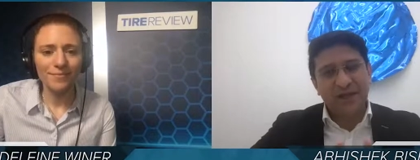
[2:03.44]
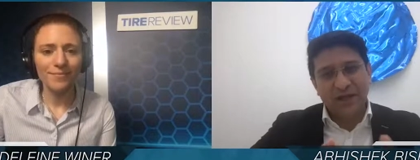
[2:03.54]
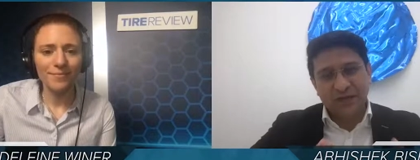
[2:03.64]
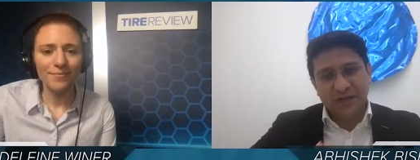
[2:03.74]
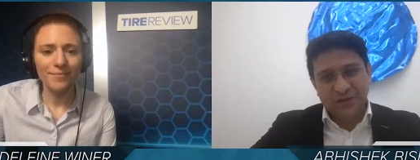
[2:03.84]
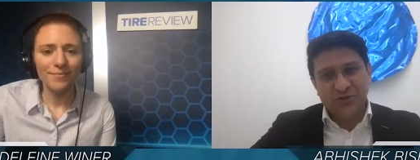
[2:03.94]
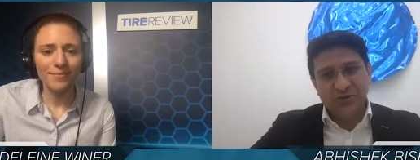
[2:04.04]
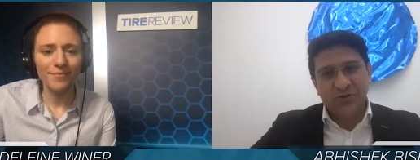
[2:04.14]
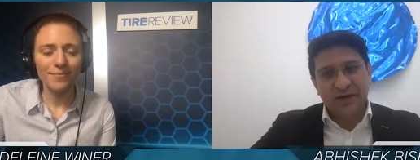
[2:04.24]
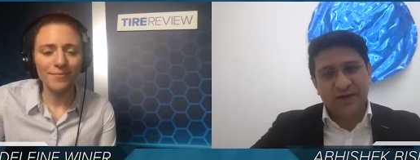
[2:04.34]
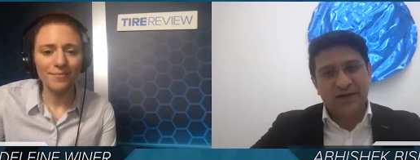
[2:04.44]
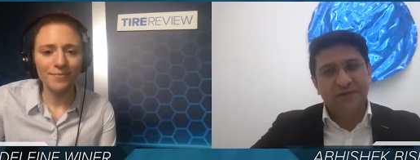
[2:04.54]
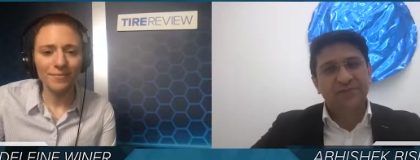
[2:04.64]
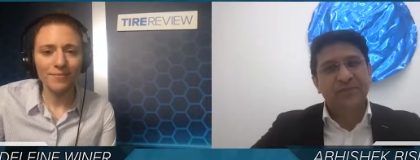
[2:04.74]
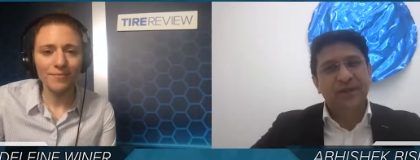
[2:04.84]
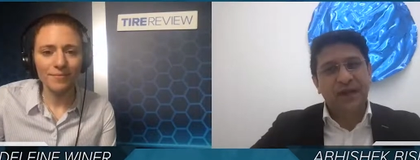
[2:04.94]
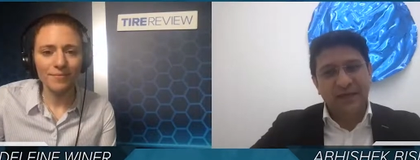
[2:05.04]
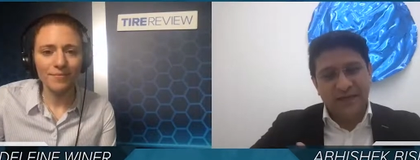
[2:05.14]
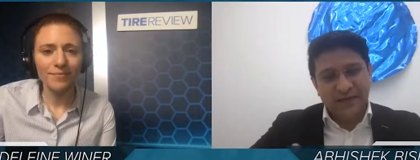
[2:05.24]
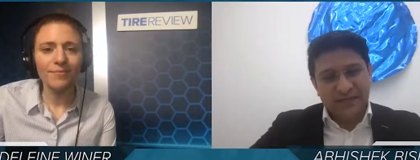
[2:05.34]
Speaker 1: and cuts through it, and
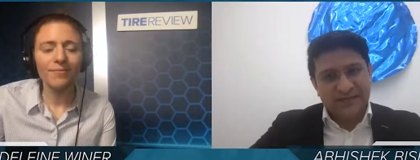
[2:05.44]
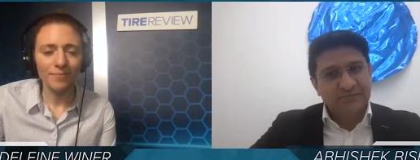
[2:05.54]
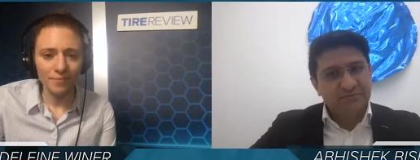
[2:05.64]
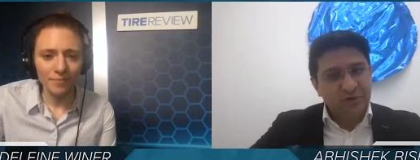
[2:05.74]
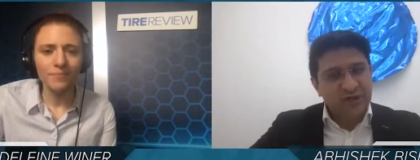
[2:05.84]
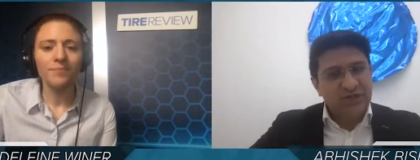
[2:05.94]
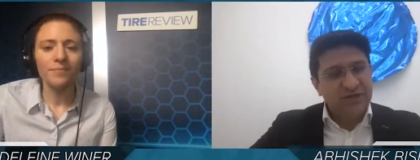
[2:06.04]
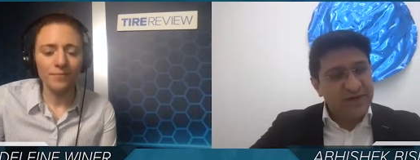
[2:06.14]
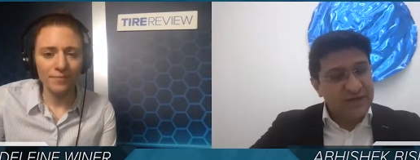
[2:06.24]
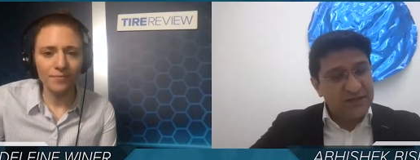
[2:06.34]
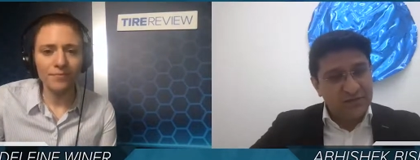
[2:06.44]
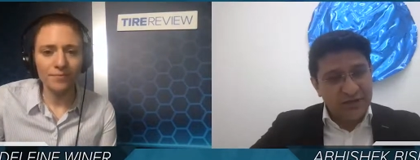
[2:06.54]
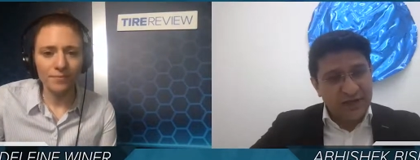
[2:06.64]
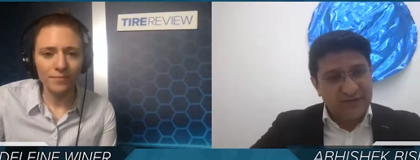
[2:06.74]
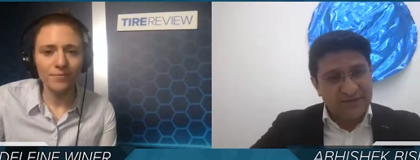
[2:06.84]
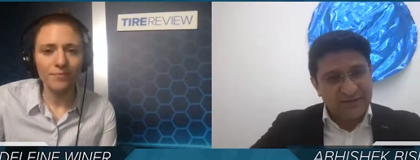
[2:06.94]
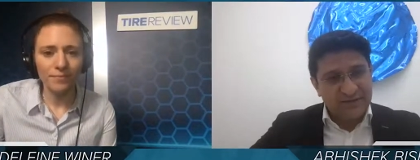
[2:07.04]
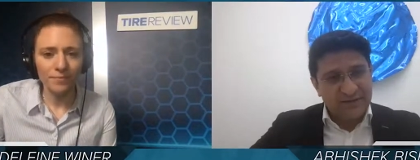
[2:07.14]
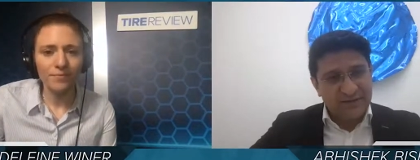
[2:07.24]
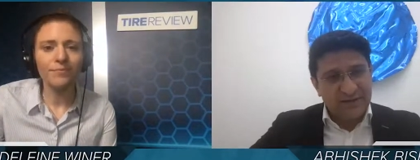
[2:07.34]
it is achieving its objectives.
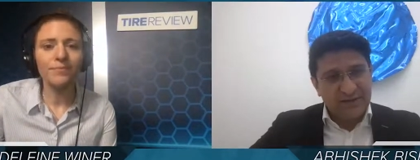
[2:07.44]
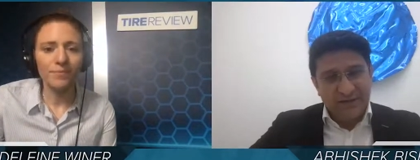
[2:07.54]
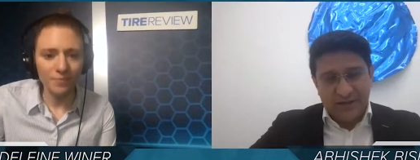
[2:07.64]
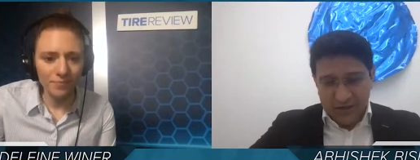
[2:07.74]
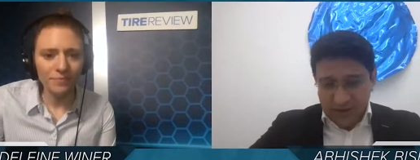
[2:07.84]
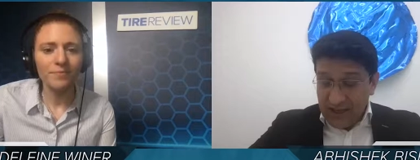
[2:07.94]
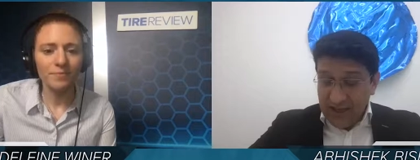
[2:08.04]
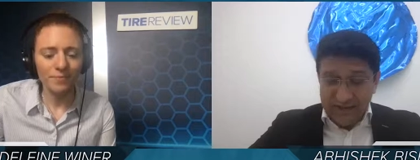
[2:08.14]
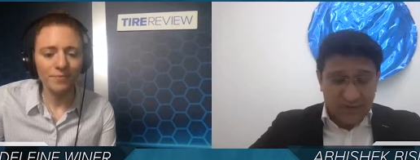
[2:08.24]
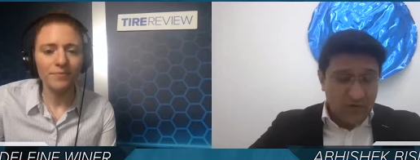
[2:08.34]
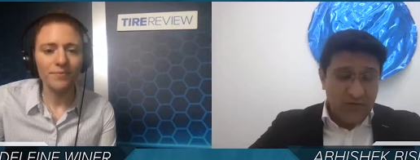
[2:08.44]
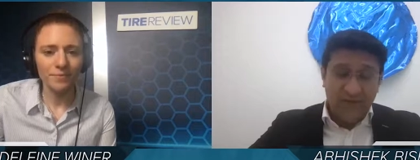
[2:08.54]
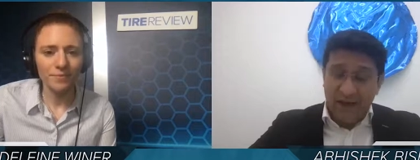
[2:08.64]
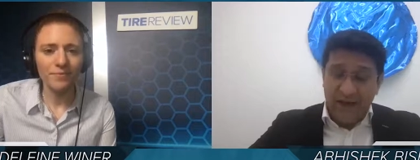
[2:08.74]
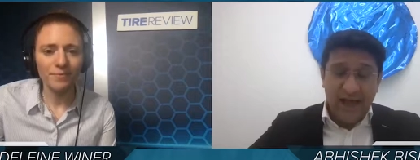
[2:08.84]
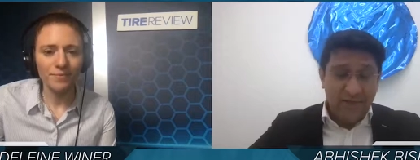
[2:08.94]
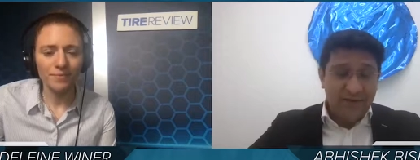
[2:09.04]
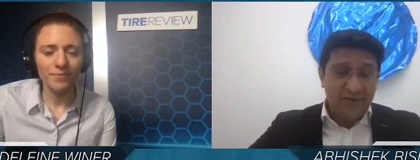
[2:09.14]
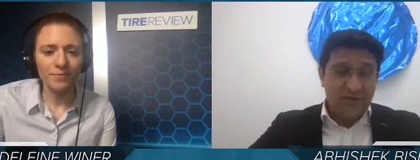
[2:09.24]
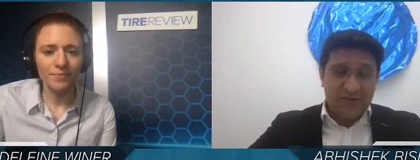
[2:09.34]
So yes, no, we're very happy
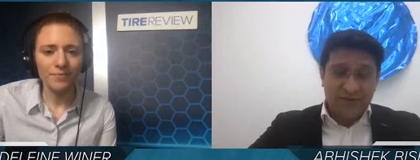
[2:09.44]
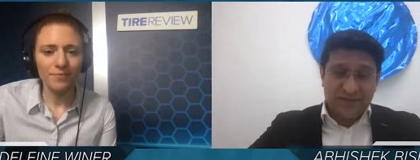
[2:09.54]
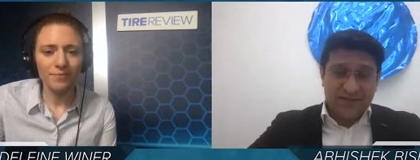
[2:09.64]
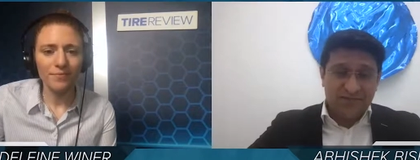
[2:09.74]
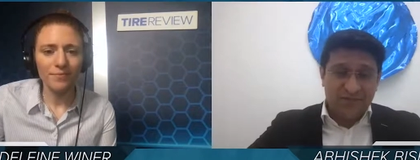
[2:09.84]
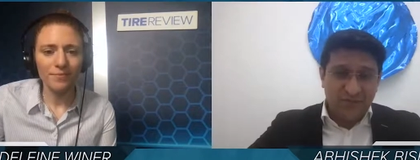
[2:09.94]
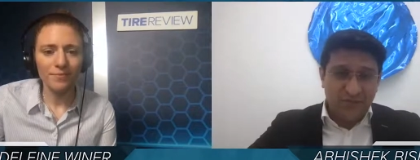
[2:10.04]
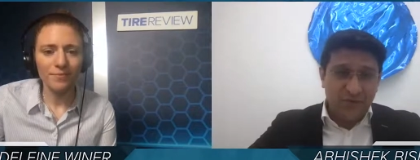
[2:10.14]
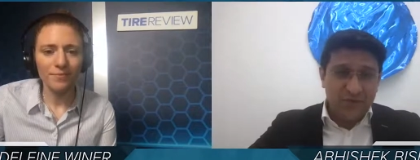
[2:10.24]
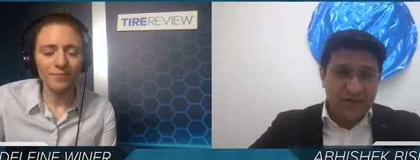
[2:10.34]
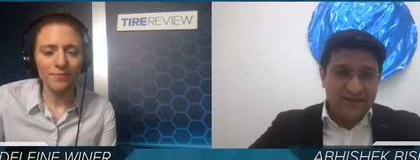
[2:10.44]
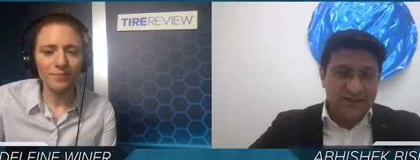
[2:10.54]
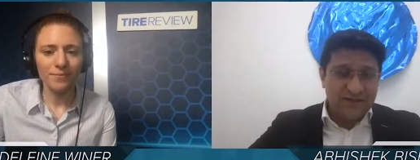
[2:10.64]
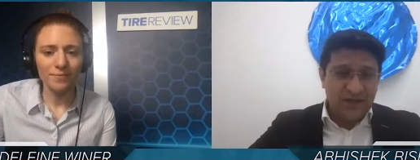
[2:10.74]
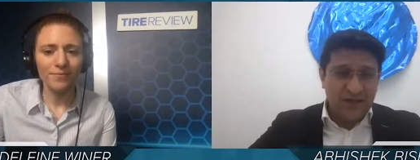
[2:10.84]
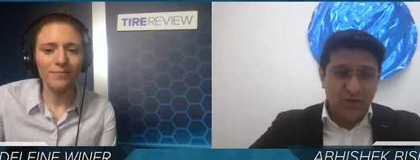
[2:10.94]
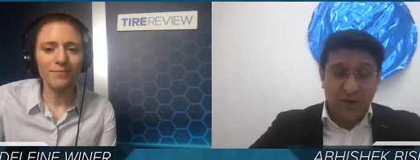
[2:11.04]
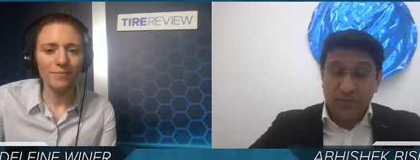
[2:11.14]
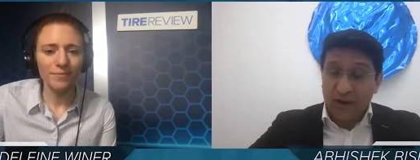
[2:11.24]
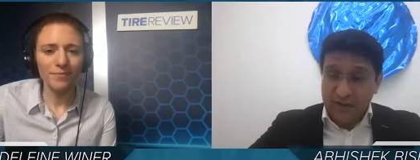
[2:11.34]
with the business performance. We're
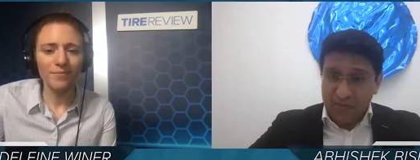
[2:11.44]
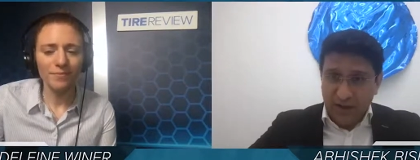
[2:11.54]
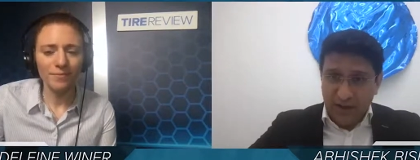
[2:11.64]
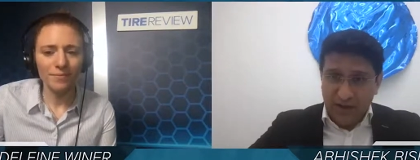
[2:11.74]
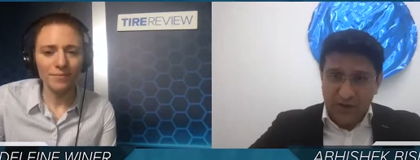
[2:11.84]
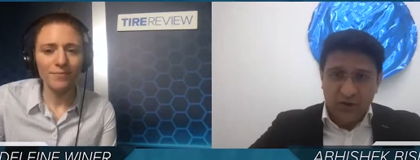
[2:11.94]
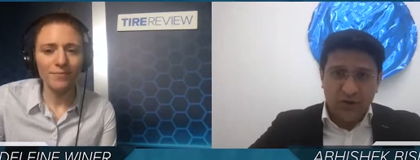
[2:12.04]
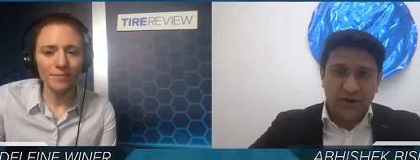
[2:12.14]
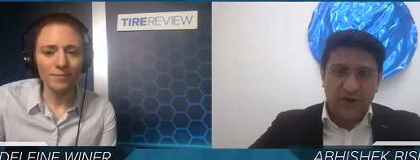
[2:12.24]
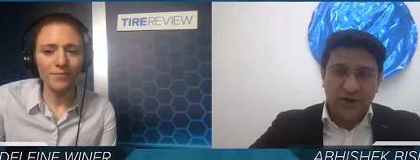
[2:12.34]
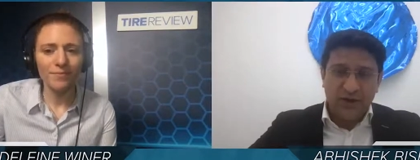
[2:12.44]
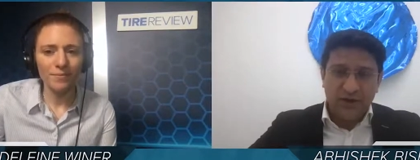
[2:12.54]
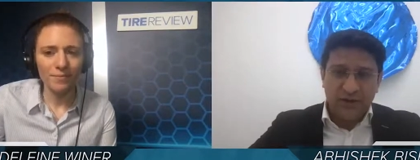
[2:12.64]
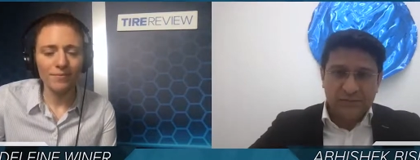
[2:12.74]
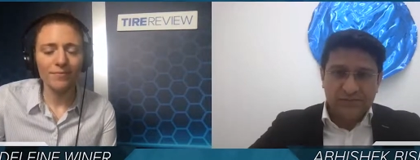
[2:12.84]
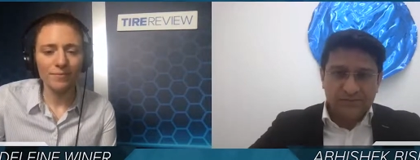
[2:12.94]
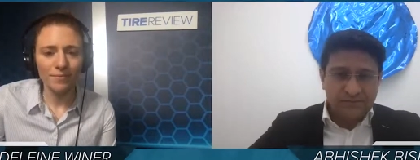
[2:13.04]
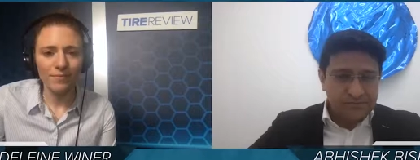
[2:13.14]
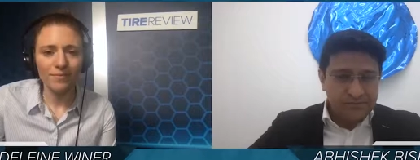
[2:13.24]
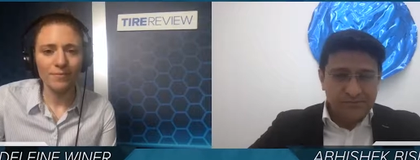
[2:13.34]
multiplying year on year.
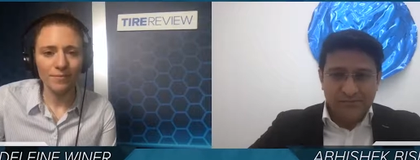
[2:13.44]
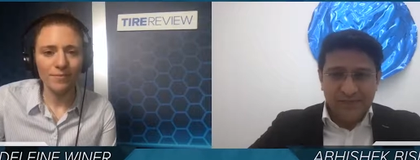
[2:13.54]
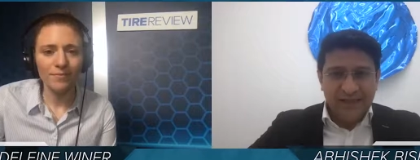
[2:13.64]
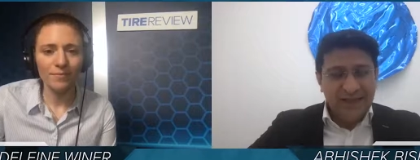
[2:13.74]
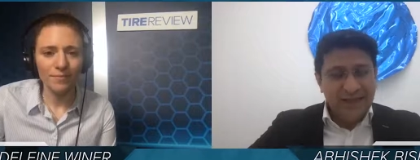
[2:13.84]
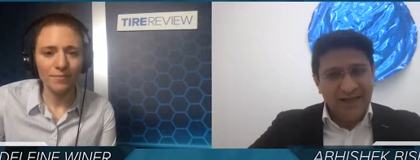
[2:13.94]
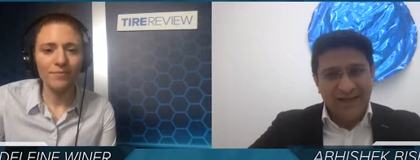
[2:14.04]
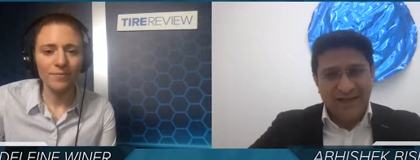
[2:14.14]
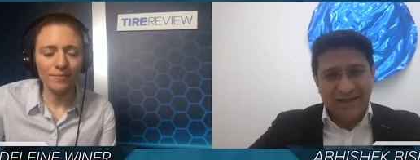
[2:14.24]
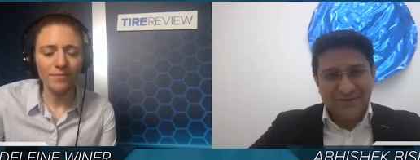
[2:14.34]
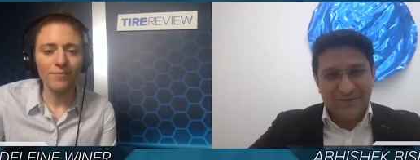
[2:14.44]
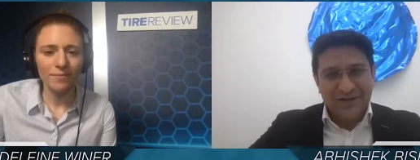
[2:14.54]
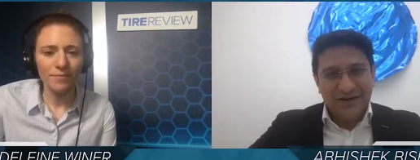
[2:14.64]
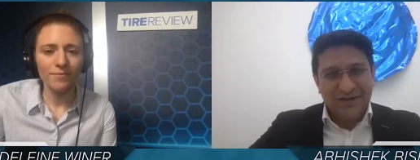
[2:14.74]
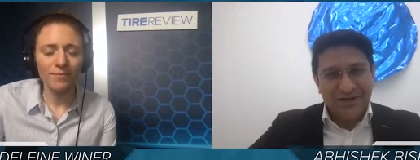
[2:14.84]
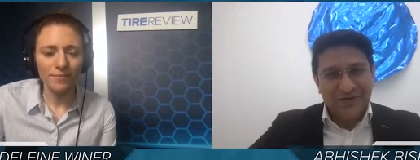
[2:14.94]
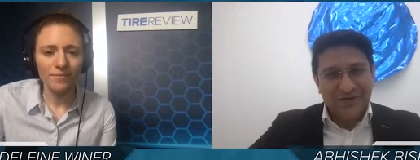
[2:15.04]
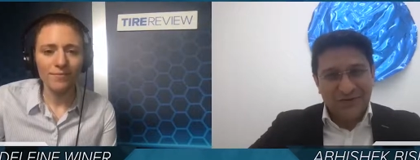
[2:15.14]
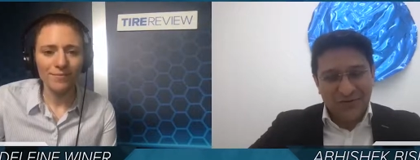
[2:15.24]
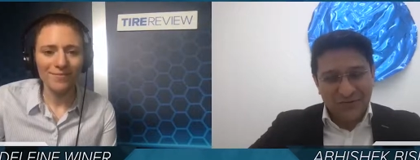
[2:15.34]
And yes, we continue to
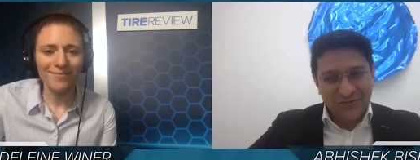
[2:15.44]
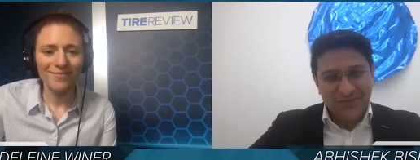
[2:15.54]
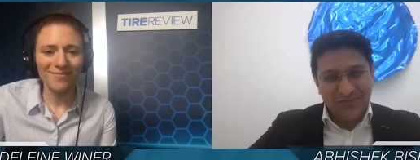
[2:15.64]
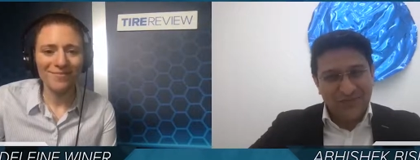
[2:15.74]
grow.